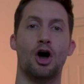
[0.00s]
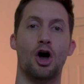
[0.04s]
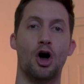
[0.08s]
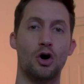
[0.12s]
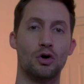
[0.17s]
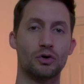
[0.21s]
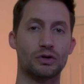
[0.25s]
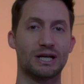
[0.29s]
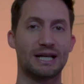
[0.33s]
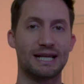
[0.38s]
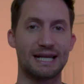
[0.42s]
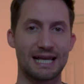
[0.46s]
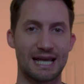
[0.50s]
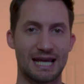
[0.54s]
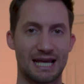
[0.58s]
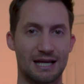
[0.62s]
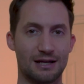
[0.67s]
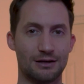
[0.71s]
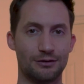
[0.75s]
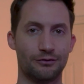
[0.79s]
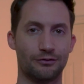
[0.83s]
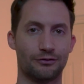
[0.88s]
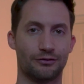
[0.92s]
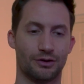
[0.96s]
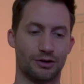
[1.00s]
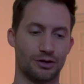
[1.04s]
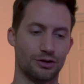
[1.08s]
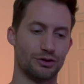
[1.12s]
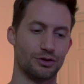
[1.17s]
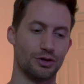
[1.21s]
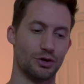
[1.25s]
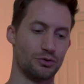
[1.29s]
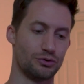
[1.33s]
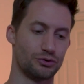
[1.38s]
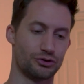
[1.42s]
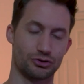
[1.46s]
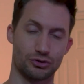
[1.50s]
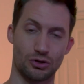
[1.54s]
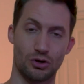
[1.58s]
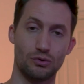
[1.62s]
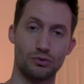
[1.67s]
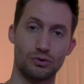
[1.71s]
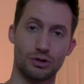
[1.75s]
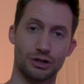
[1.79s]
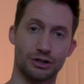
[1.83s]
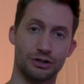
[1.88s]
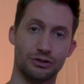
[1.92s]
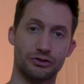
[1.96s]
only if those
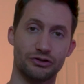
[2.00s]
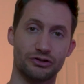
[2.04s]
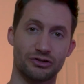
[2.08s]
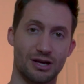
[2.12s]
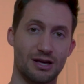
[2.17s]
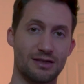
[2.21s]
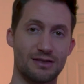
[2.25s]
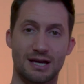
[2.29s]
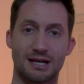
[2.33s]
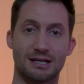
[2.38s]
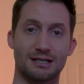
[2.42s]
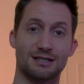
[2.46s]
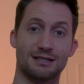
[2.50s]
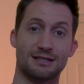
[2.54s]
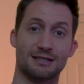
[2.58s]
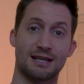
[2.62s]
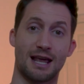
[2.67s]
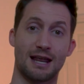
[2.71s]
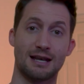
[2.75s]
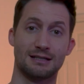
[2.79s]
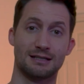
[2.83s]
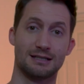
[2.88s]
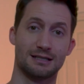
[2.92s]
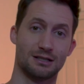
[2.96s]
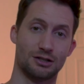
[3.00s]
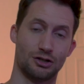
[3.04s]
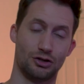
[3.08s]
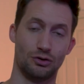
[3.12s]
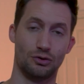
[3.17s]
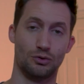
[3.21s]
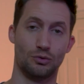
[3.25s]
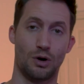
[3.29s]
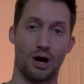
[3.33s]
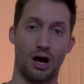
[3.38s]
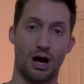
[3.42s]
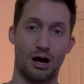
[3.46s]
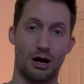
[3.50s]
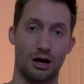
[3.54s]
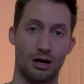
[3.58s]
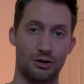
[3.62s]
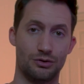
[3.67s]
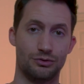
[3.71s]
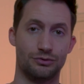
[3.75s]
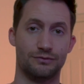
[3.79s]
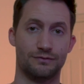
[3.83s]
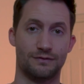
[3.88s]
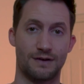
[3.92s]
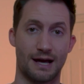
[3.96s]
tokens are then sent to our
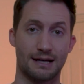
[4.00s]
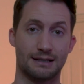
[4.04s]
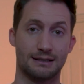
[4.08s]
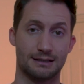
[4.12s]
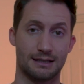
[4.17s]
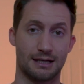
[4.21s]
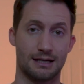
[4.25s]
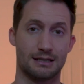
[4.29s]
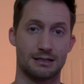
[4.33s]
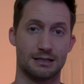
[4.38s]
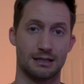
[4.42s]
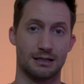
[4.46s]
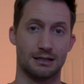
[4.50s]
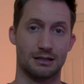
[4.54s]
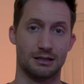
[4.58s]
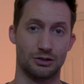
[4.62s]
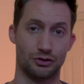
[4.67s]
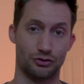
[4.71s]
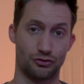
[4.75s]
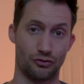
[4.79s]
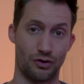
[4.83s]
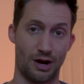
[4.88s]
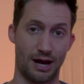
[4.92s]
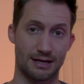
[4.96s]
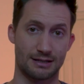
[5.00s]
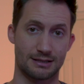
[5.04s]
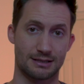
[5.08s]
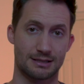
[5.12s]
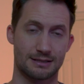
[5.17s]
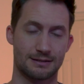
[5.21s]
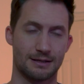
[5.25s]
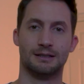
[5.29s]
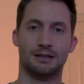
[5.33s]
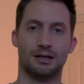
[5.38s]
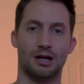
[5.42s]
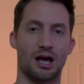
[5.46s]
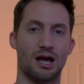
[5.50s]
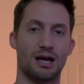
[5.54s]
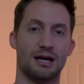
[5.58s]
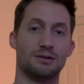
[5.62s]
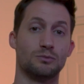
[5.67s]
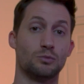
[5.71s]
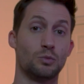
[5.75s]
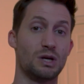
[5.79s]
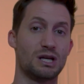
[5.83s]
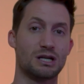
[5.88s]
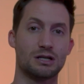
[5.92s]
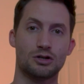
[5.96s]
own validator address.
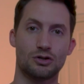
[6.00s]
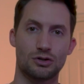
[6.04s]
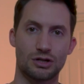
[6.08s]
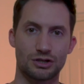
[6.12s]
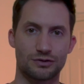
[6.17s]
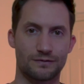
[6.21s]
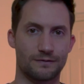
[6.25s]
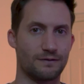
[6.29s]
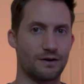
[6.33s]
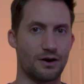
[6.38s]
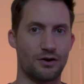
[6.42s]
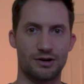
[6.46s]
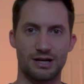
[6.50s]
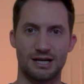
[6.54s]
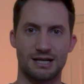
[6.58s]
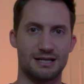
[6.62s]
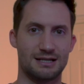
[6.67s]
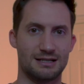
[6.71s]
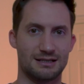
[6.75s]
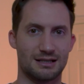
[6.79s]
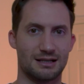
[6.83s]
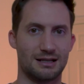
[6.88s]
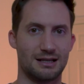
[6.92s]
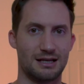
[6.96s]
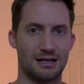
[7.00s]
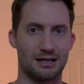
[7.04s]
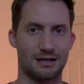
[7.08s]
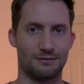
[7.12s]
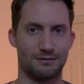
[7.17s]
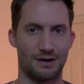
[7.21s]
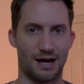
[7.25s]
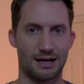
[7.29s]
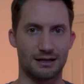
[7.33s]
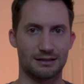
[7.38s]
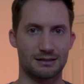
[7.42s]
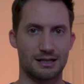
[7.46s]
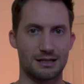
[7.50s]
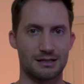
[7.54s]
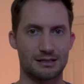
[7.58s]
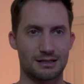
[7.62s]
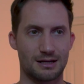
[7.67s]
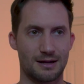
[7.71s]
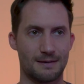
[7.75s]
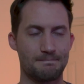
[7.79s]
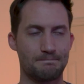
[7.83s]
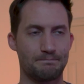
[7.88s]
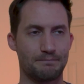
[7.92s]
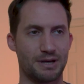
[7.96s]
And we can do this very easily in a
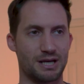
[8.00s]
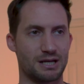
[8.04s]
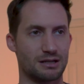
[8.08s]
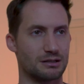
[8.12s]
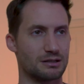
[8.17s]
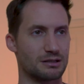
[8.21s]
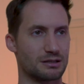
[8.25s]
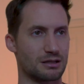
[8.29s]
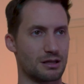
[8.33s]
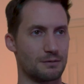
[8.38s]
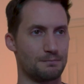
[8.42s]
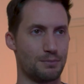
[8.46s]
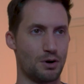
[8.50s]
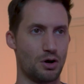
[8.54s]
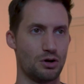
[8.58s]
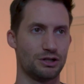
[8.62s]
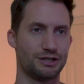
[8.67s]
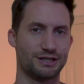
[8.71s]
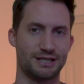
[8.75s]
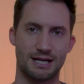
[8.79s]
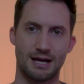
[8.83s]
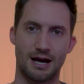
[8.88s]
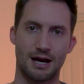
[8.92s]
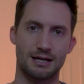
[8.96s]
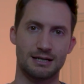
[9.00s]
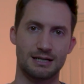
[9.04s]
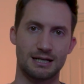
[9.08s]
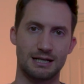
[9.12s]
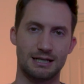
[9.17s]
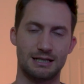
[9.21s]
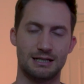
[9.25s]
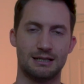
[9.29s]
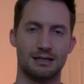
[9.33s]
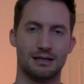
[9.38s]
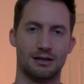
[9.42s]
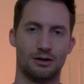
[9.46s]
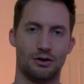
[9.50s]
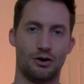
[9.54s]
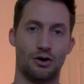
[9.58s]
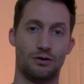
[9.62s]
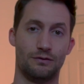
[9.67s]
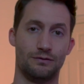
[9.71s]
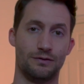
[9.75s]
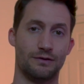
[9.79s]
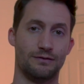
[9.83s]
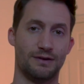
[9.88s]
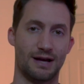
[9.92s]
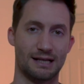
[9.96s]
validator because the policy ID
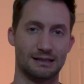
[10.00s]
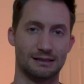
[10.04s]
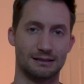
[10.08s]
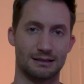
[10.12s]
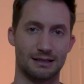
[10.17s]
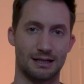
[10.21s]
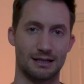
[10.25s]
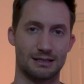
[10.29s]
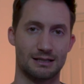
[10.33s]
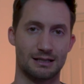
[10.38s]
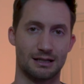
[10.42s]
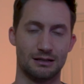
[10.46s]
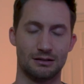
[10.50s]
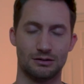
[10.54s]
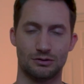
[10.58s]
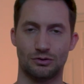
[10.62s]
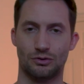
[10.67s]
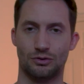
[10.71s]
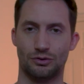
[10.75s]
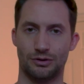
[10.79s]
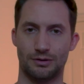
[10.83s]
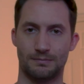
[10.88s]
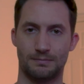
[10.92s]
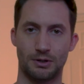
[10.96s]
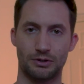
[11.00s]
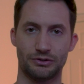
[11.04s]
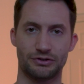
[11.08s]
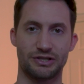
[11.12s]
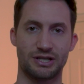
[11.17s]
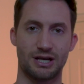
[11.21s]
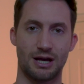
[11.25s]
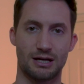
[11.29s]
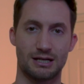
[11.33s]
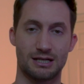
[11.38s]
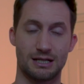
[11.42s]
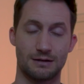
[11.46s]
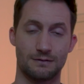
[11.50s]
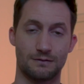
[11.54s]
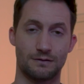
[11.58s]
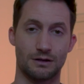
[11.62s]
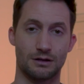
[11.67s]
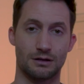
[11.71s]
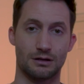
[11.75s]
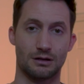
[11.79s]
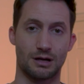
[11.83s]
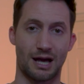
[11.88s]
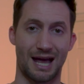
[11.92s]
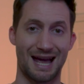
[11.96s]
of the validator or the policy ID of
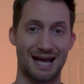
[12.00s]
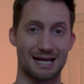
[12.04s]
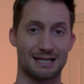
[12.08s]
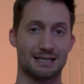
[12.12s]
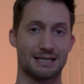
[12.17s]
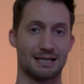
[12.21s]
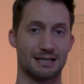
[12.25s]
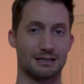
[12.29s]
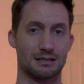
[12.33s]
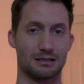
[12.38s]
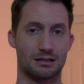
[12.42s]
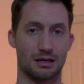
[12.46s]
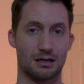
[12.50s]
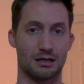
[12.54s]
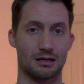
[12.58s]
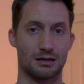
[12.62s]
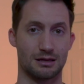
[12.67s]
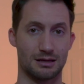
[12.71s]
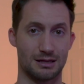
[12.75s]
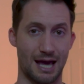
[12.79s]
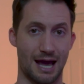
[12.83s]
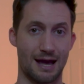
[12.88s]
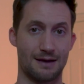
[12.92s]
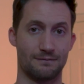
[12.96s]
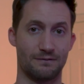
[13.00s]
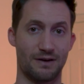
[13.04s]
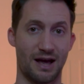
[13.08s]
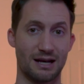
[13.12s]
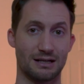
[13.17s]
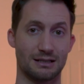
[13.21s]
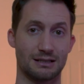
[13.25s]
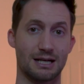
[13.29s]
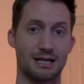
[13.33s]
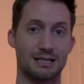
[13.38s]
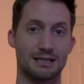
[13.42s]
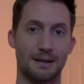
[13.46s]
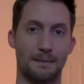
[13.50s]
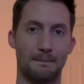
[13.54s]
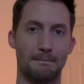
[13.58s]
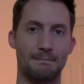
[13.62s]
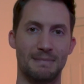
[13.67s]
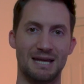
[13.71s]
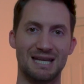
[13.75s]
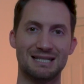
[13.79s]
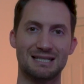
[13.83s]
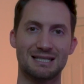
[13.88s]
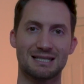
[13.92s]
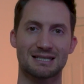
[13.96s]
the assets that that validator
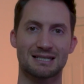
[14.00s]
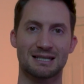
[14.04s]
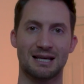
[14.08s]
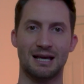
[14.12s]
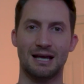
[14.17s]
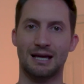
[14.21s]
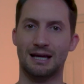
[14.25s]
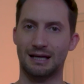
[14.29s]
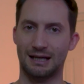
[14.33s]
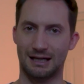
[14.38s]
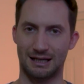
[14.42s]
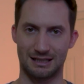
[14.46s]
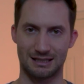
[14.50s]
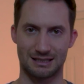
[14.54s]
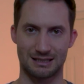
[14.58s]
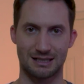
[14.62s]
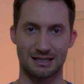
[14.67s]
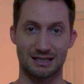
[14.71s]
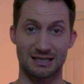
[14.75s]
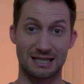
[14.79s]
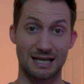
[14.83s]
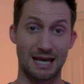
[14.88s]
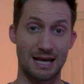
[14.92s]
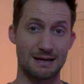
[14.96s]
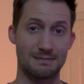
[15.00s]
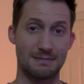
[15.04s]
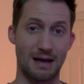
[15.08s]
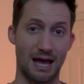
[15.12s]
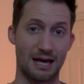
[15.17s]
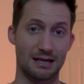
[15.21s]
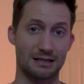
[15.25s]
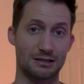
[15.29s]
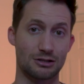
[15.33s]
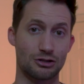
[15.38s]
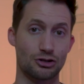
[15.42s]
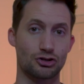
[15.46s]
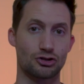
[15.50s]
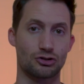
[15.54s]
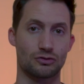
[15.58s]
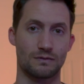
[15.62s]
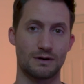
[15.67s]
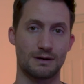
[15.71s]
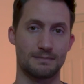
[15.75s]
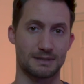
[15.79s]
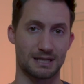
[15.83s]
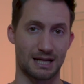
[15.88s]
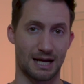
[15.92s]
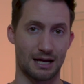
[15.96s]
mints is the same as the
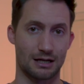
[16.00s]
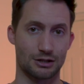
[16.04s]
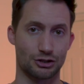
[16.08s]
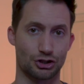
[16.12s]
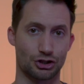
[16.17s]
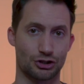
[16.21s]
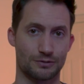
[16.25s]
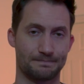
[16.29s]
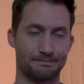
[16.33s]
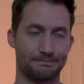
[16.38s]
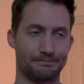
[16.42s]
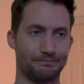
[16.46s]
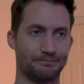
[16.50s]
script hash.